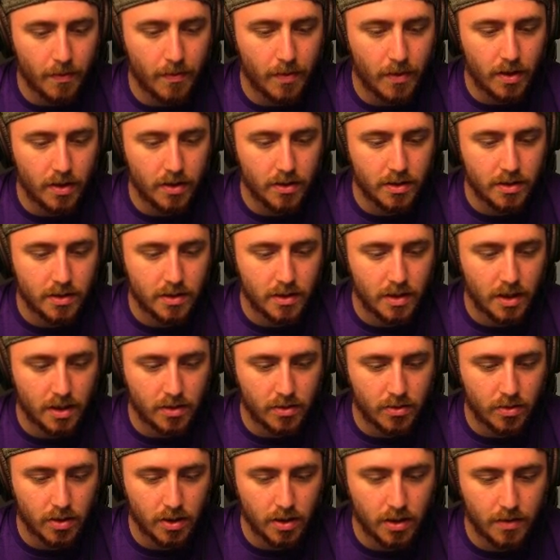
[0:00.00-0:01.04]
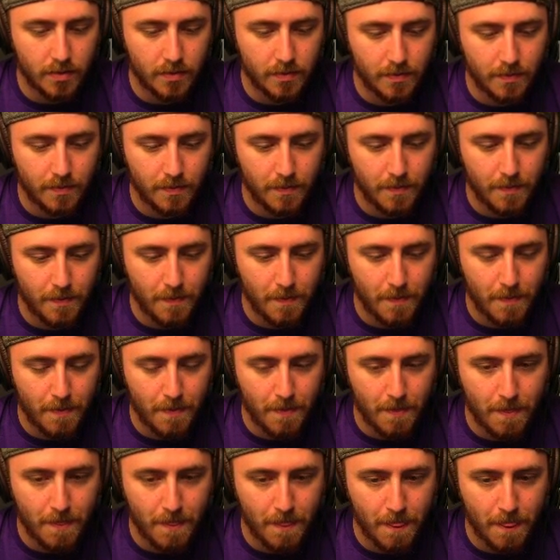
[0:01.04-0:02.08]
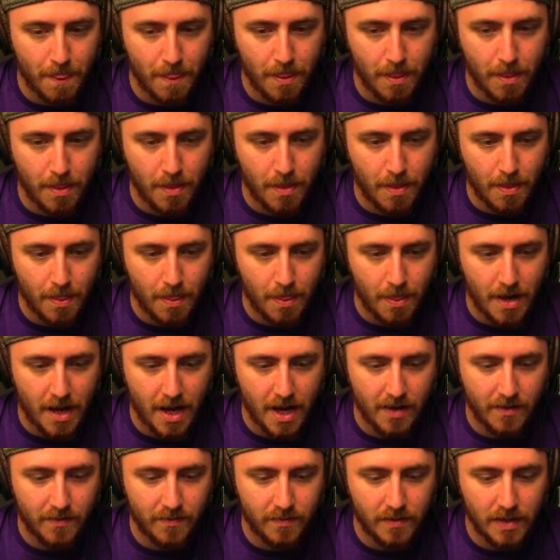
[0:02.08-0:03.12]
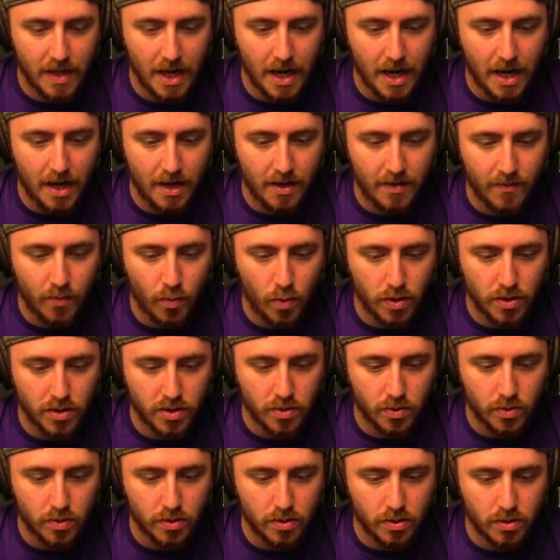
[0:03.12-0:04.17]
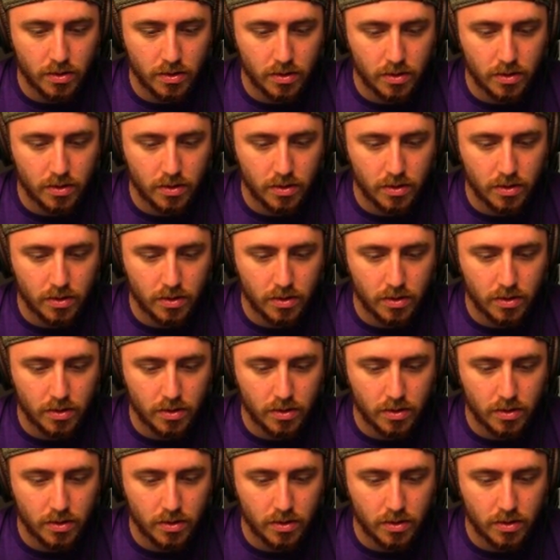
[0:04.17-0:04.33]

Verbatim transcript: parts, not green. I don't know if you have tools or not, but I have. Yeah, I have one tool.